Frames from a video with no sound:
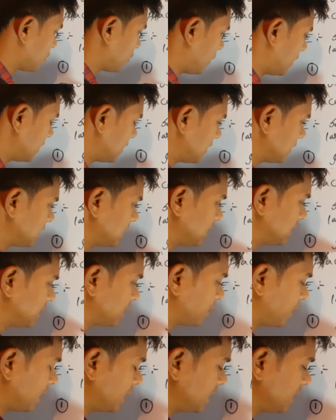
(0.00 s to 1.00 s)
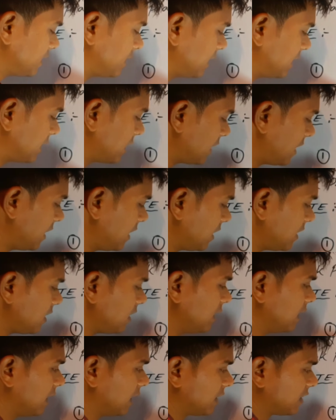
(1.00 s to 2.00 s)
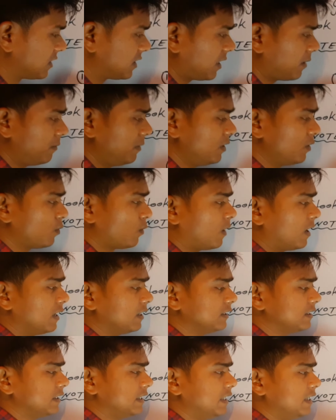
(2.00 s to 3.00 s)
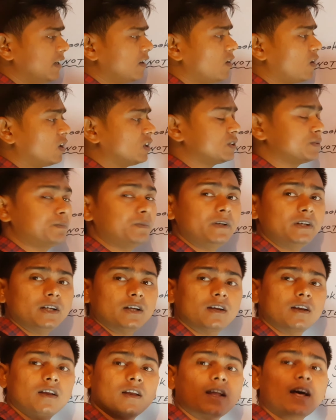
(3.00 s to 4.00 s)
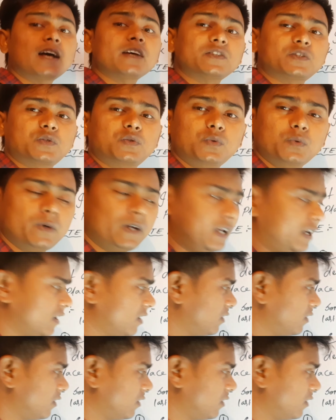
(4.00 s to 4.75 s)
what is written here, Samir was in a hospital last week,